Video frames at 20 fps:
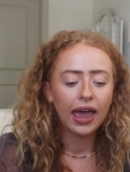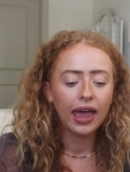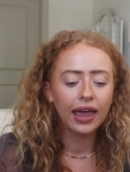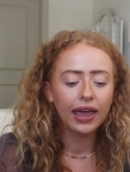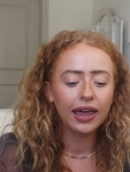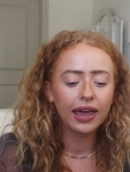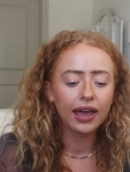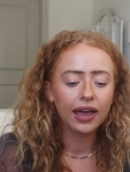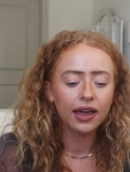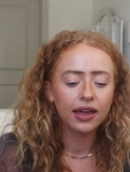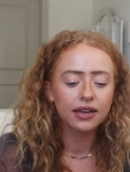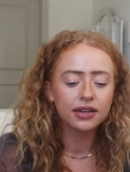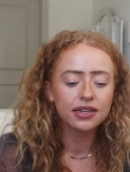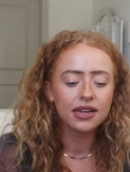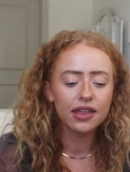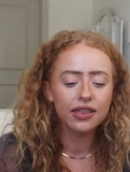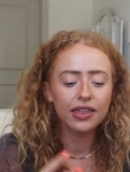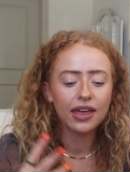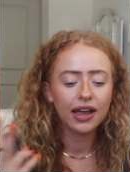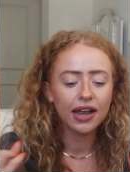And
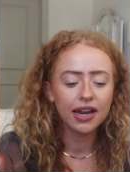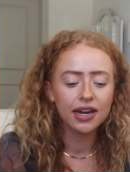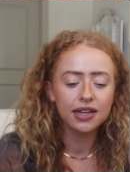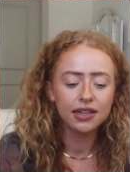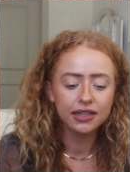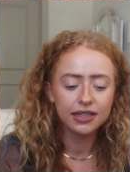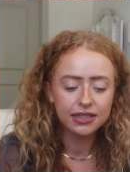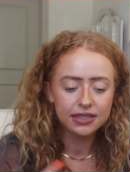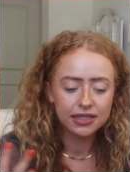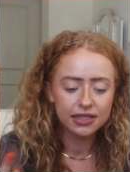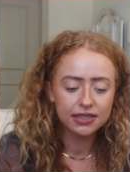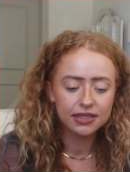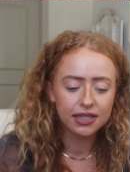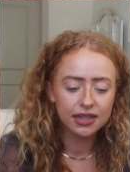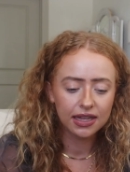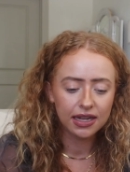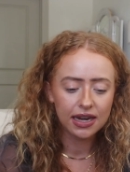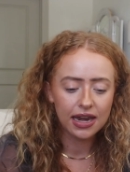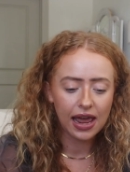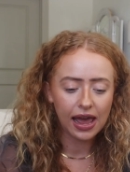that kind of leads into
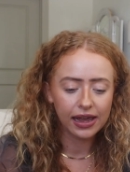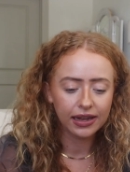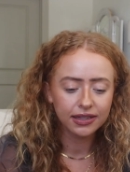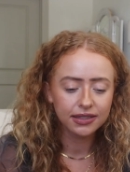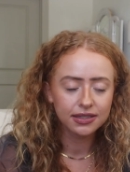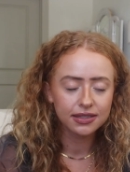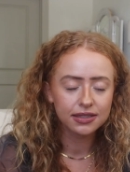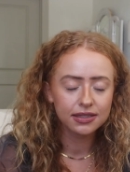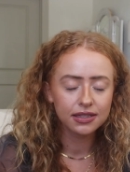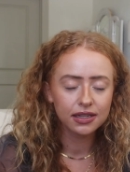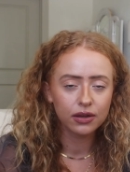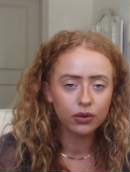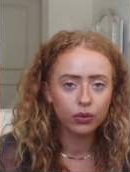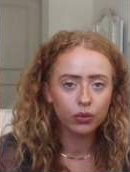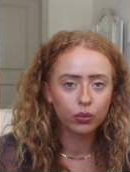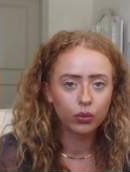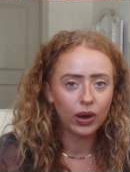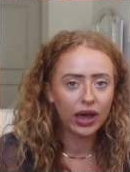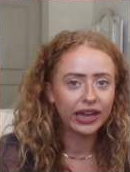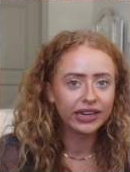the next
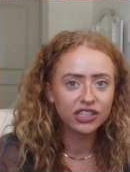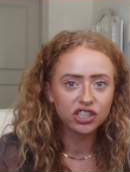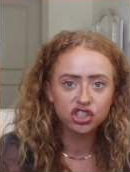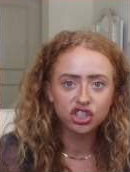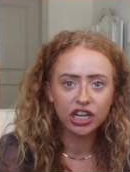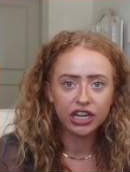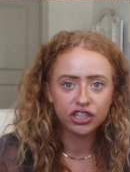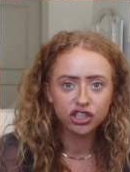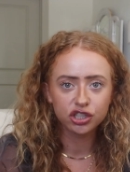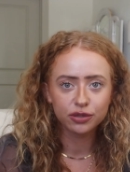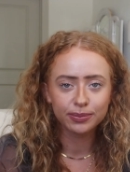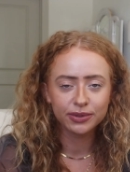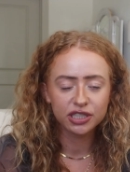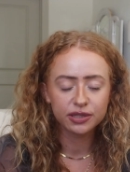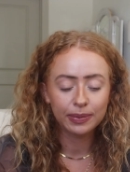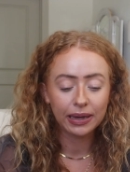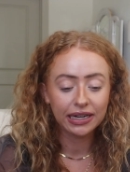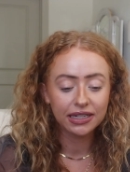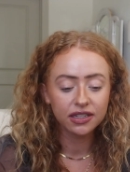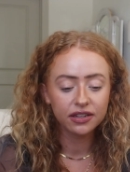way to change your
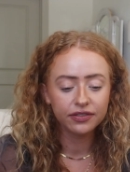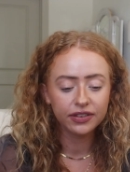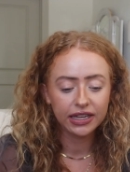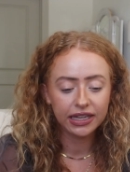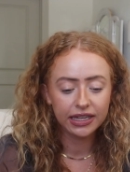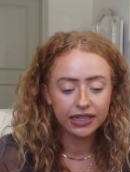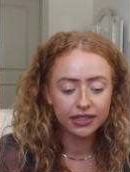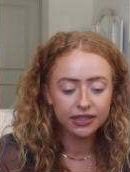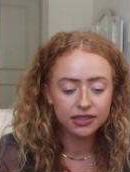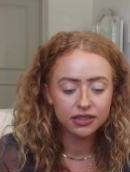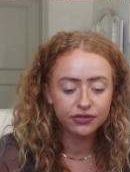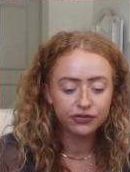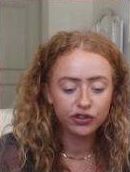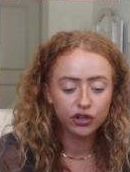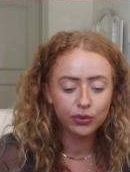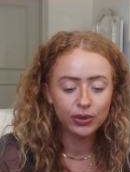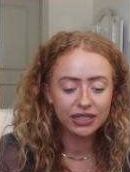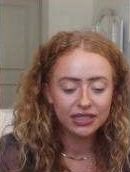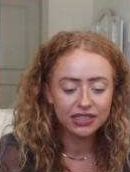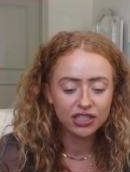perspective is
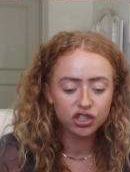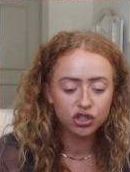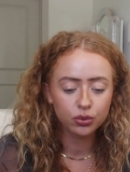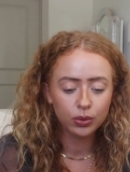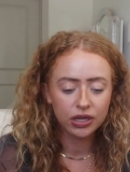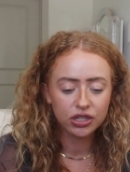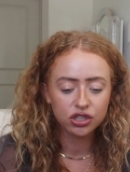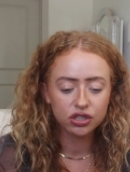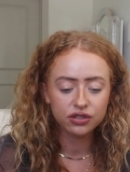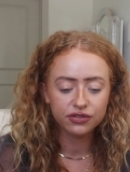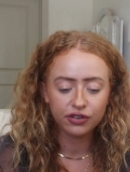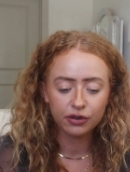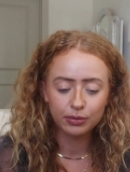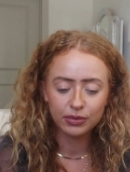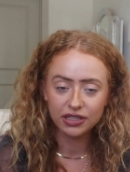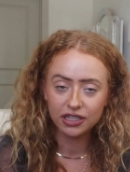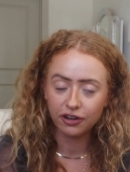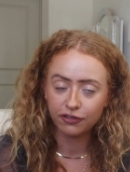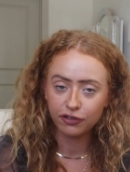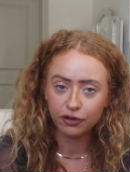viewing situations from
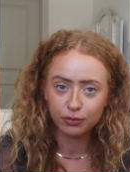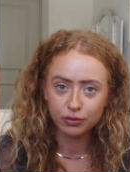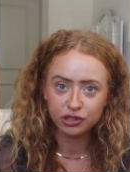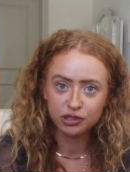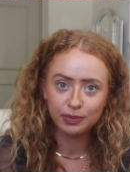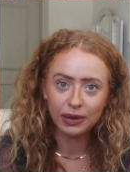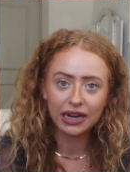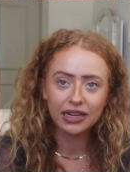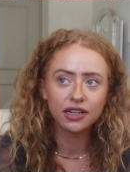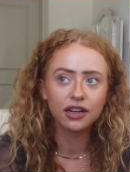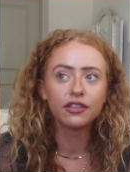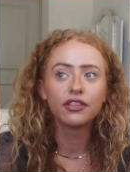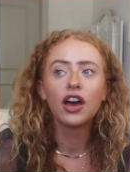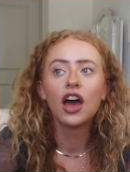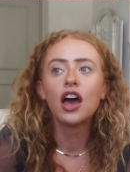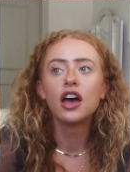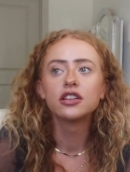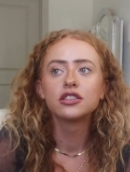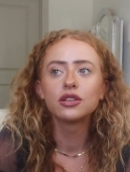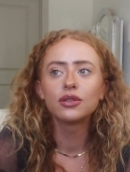a different perspective.
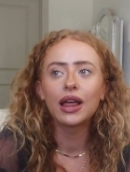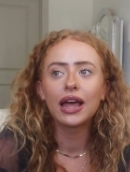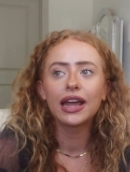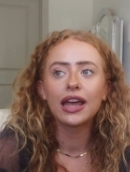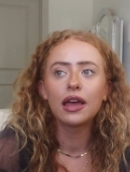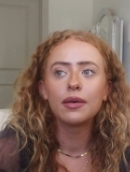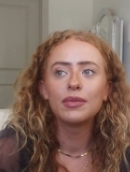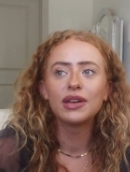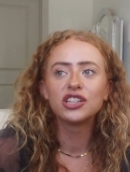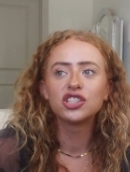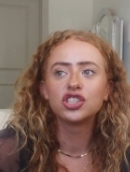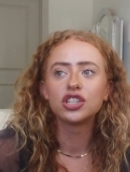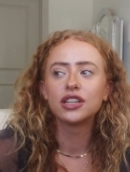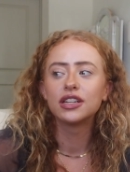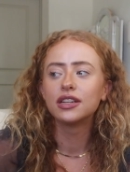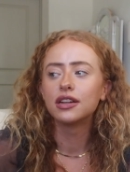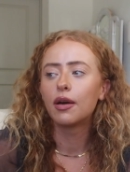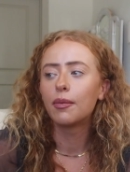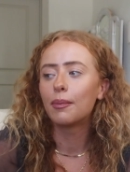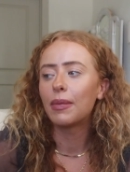So like I
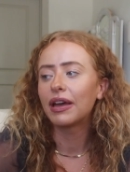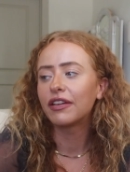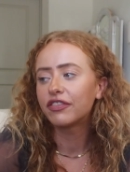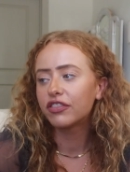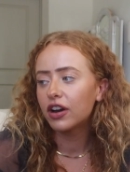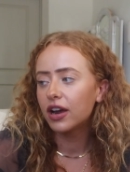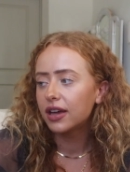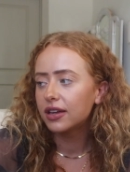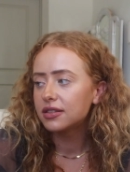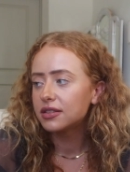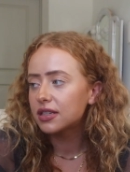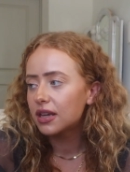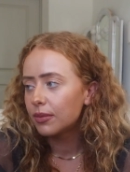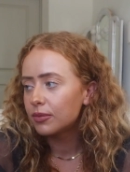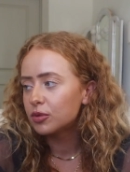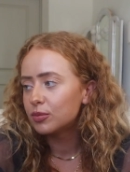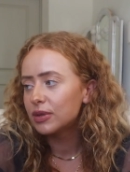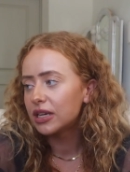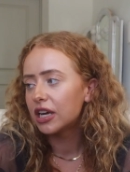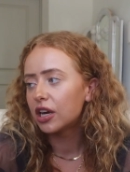mentioned, my friends come
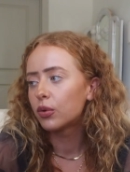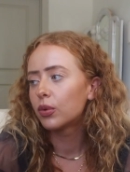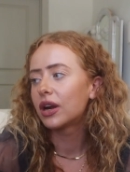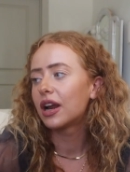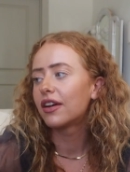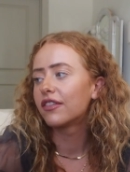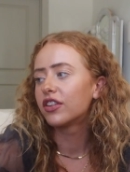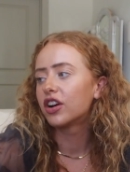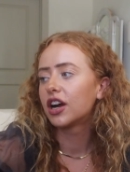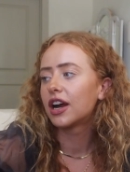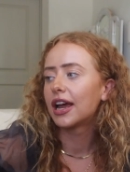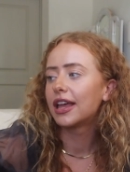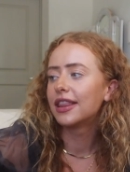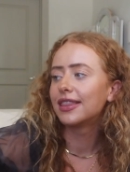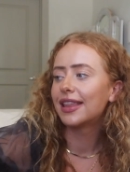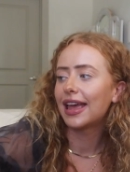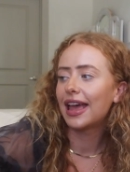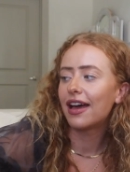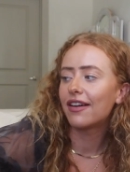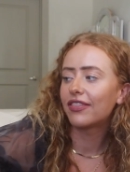to me or whatever and
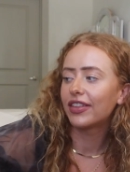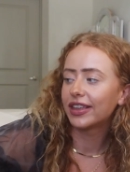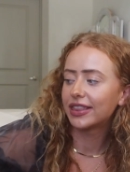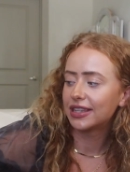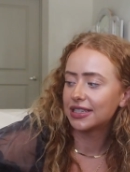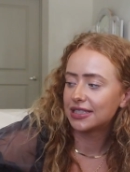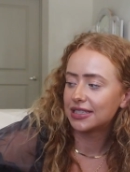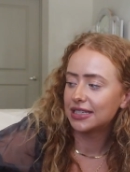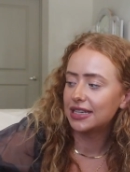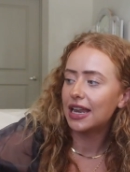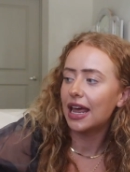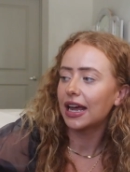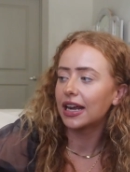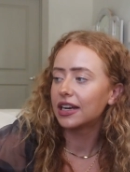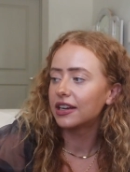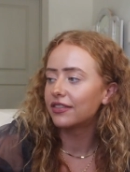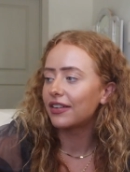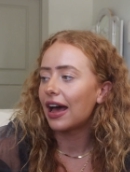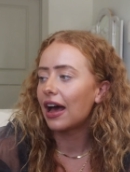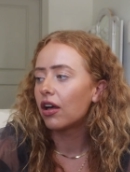they have like this
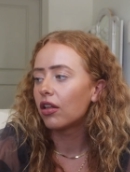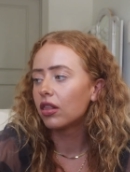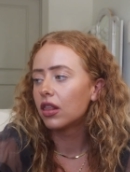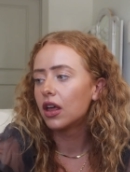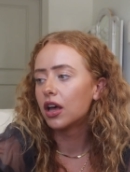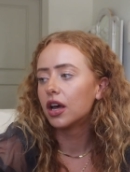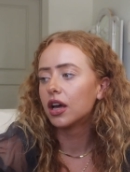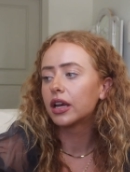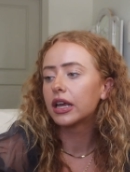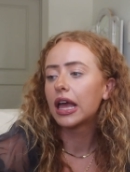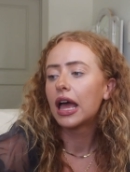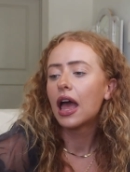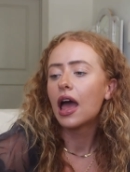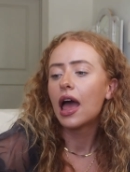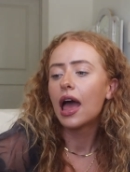negative outlook